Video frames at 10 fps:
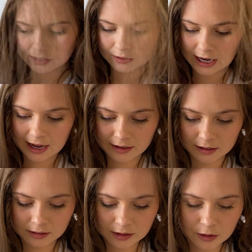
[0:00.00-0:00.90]
going to add a
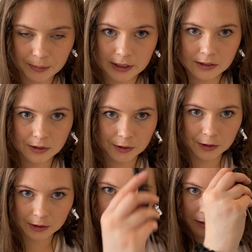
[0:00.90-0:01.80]
little bit
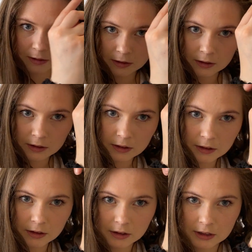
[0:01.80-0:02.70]
too.
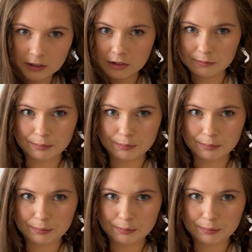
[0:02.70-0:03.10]
I'm going to sort of